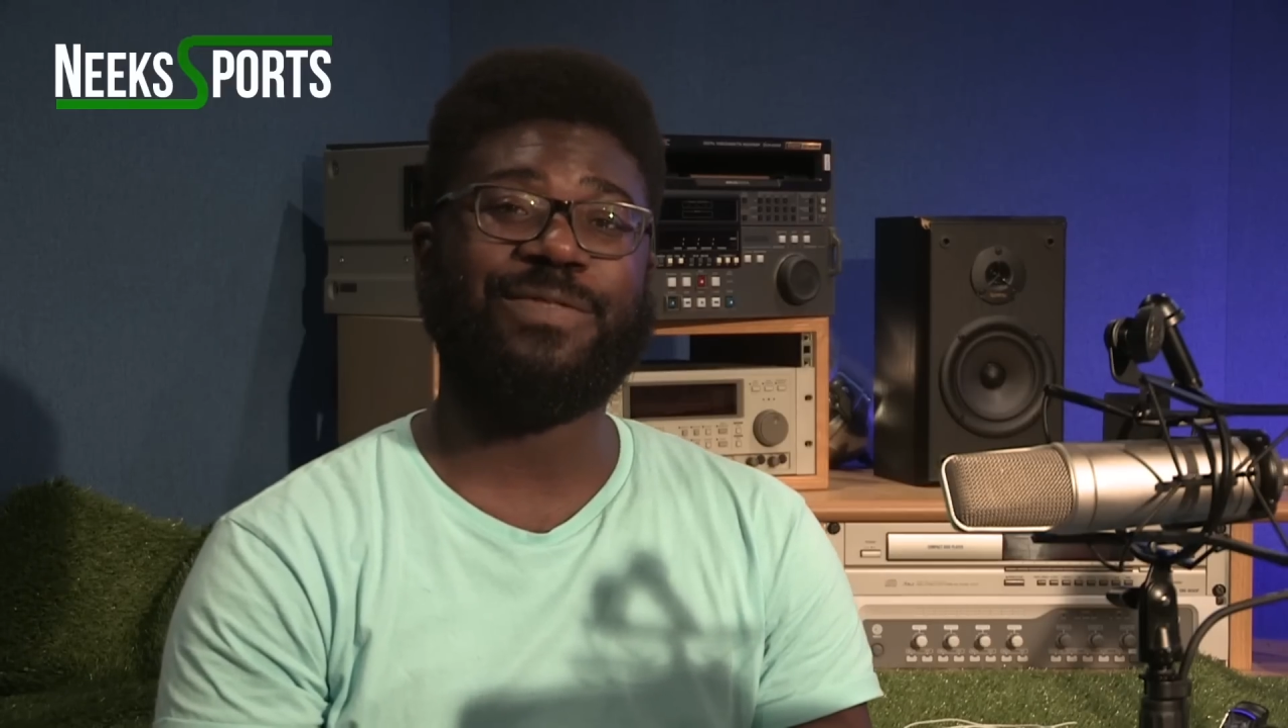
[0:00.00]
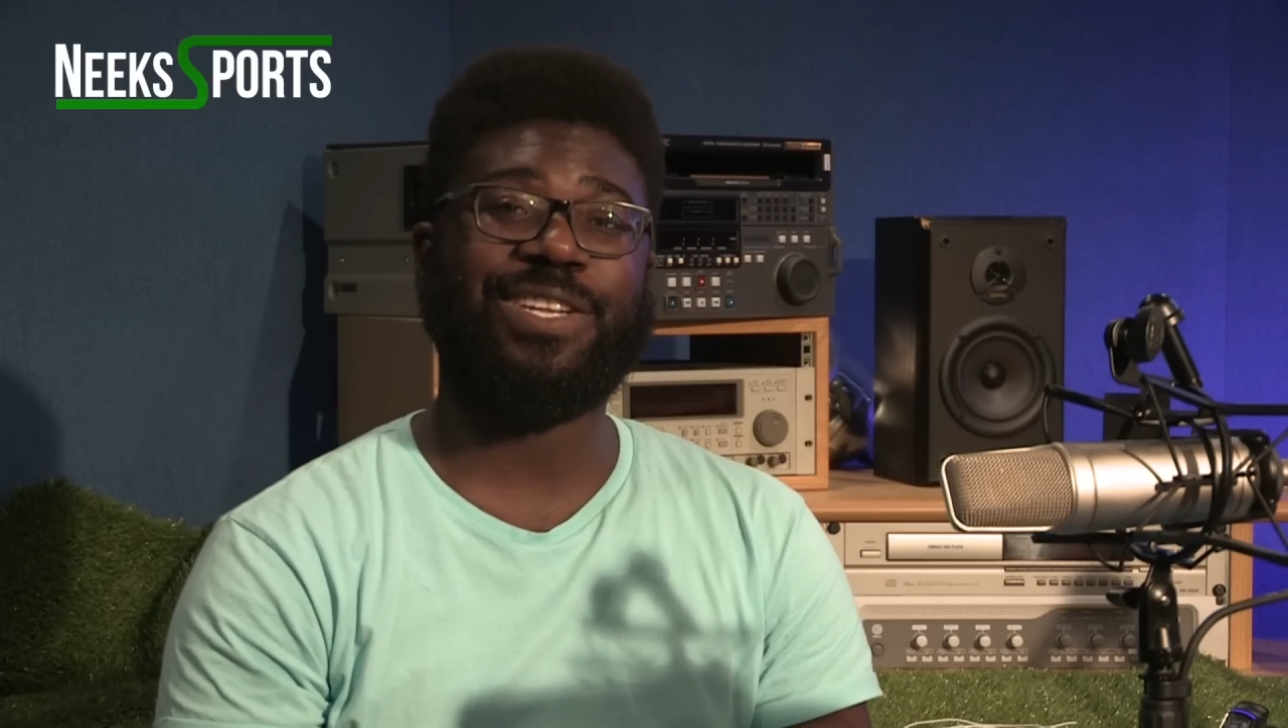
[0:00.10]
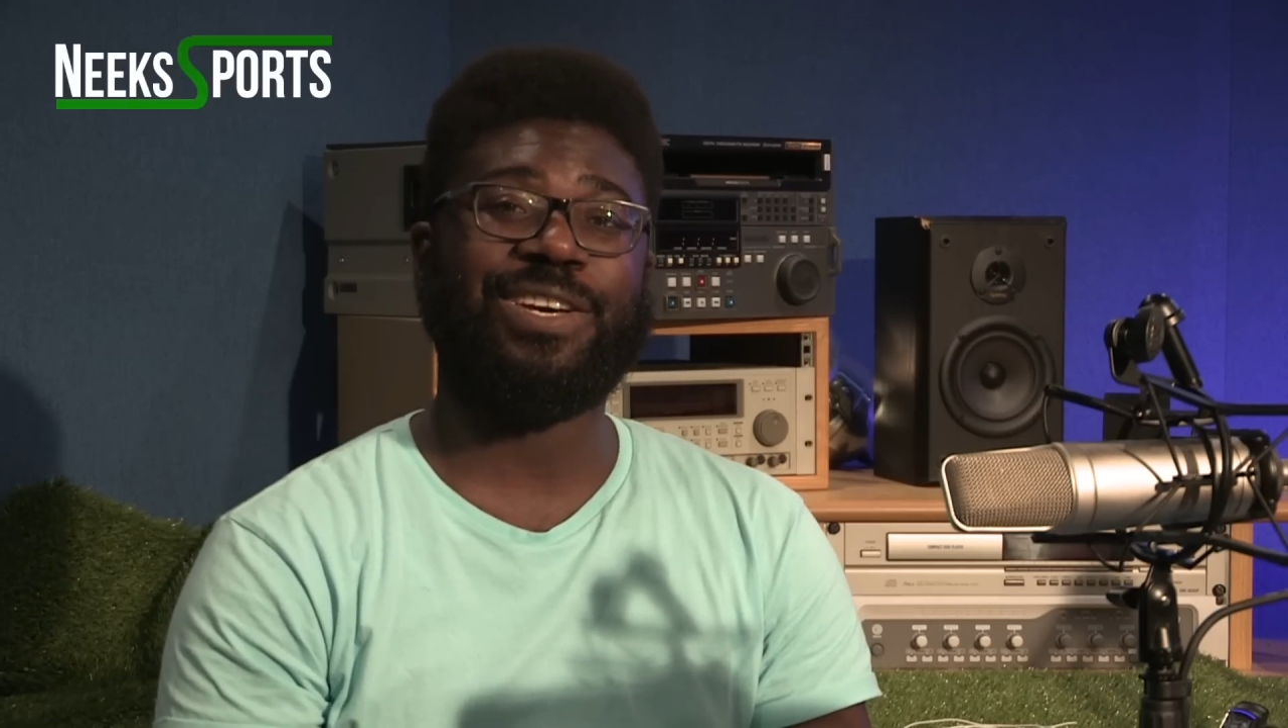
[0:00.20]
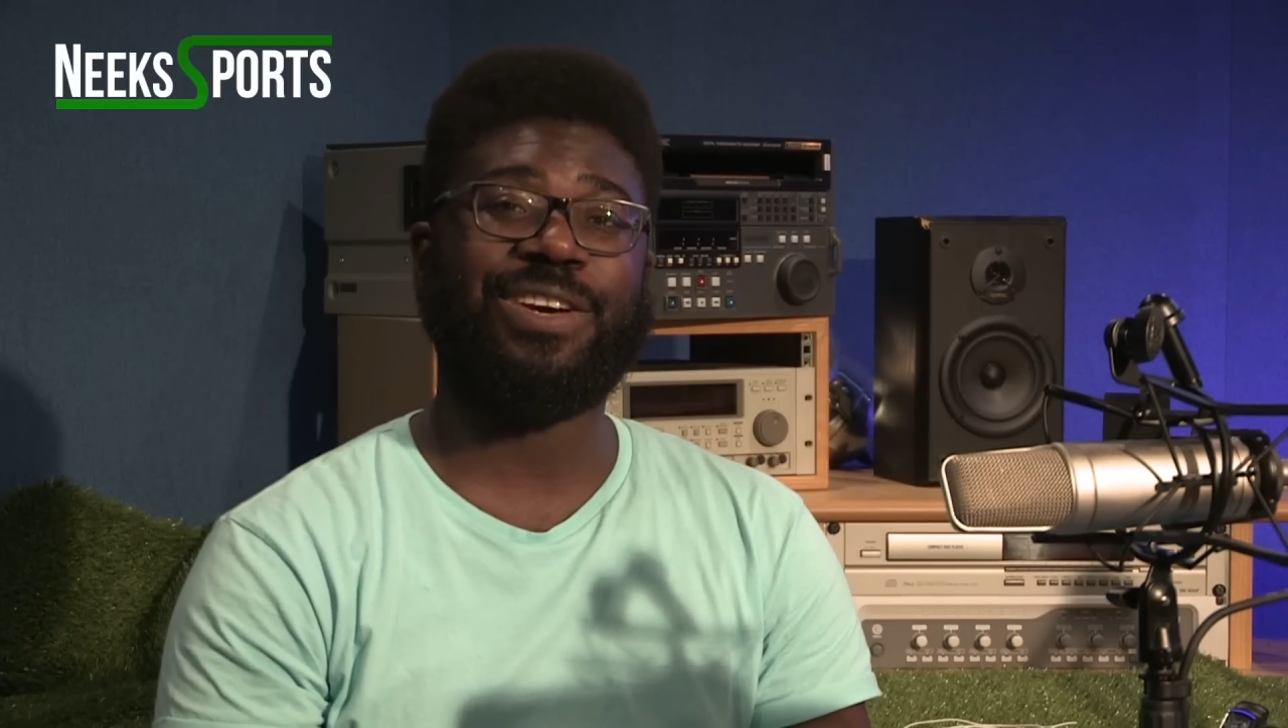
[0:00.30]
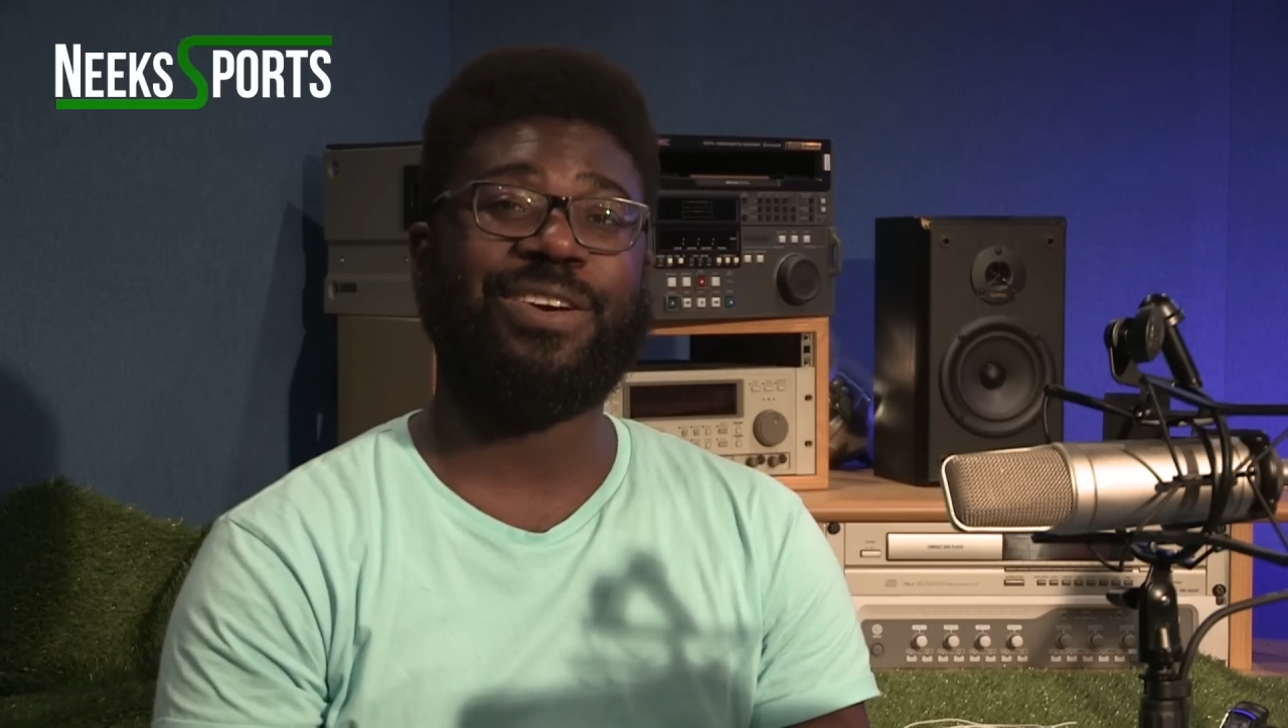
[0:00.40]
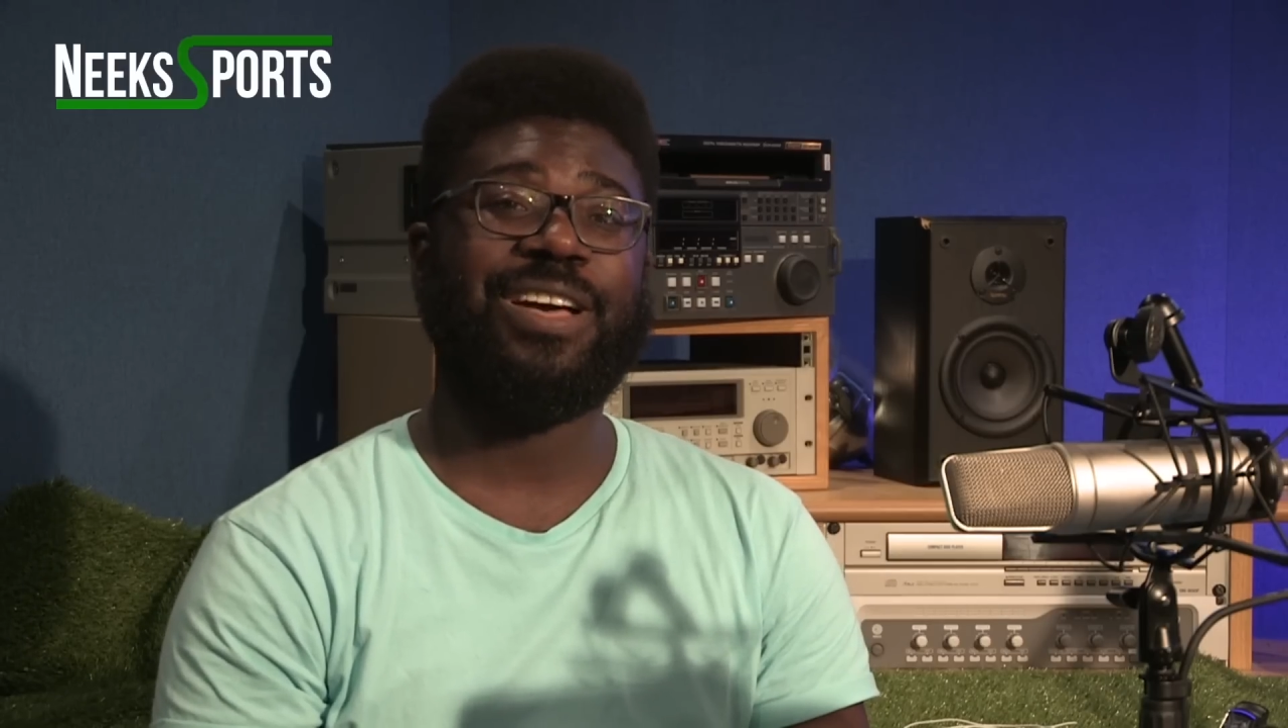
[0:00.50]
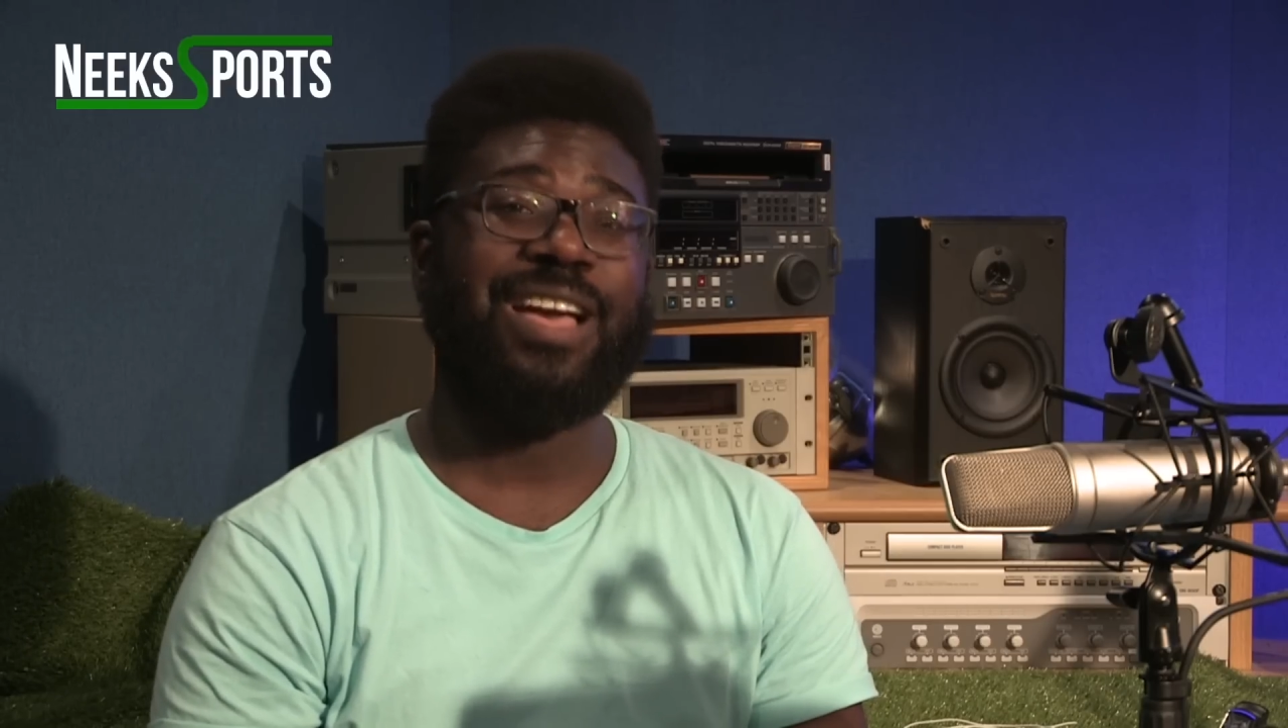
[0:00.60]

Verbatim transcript: video